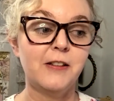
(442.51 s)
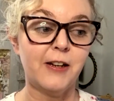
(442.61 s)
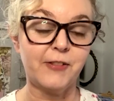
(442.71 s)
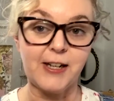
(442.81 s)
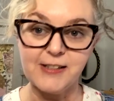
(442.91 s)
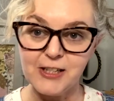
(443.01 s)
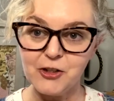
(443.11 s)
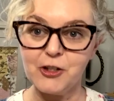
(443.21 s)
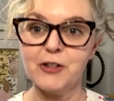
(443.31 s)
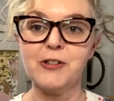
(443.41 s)
I've got
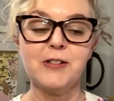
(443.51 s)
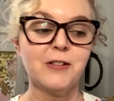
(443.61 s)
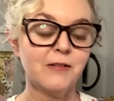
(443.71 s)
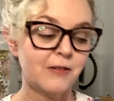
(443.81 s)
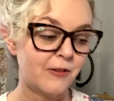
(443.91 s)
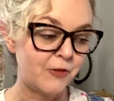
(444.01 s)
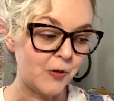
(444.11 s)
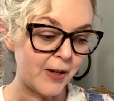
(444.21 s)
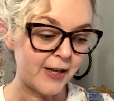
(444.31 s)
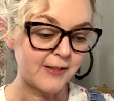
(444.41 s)
t-shirts, a
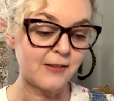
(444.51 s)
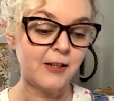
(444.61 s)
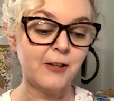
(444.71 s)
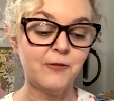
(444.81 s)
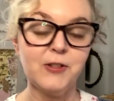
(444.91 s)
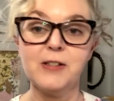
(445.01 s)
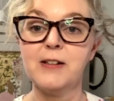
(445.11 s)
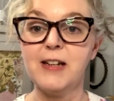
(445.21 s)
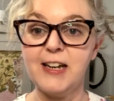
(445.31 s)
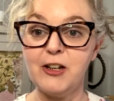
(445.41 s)
few eggs left,
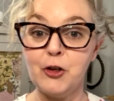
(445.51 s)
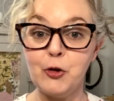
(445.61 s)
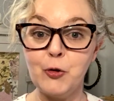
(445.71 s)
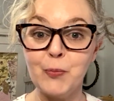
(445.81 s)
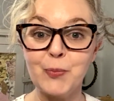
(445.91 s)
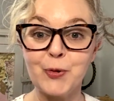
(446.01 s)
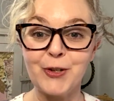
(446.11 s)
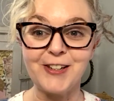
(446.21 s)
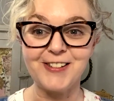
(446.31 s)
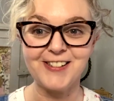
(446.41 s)
and new
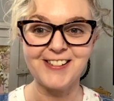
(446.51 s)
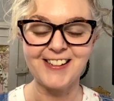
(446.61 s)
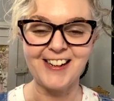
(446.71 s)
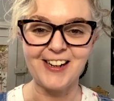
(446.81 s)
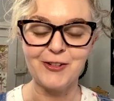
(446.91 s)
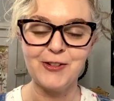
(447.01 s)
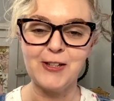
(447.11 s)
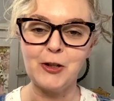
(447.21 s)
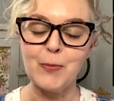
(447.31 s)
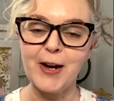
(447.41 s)
prints. And I'll
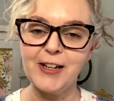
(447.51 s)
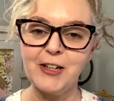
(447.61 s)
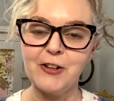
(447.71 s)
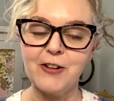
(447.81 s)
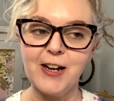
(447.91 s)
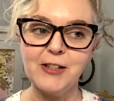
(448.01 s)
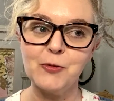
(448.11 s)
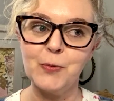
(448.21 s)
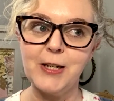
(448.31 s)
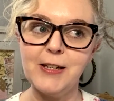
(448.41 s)
see you back here
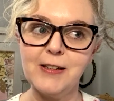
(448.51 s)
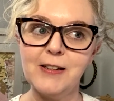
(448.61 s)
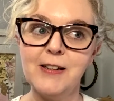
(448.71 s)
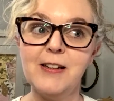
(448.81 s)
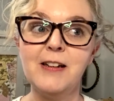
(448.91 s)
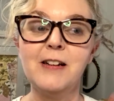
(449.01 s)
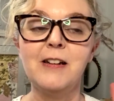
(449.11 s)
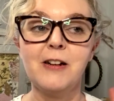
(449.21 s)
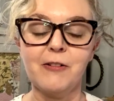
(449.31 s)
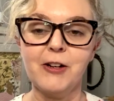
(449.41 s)
next week
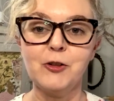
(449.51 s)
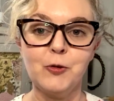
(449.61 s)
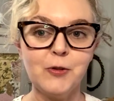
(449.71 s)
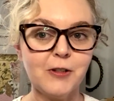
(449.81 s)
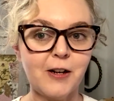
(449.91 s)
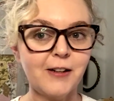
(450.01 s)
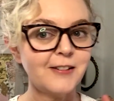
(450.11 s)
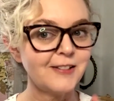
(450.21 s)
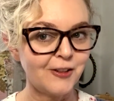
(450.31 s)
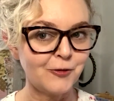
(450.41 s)
around 2
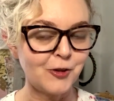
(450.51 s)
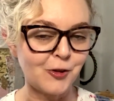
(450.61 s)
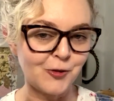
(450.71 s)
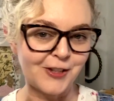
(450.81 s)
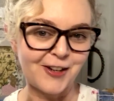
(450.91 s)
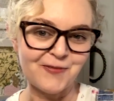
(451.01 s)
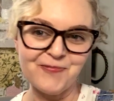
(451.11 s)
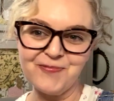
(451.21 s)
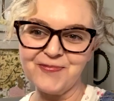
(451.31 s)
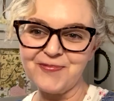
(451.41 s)
o'clock on Tuesday.
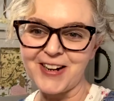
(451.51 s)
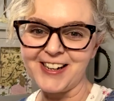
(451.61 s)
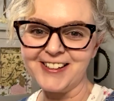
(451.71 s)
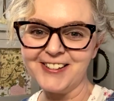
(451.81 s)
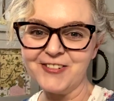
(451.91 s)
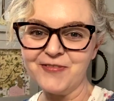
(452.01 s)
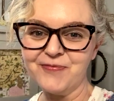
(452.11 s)
Bye.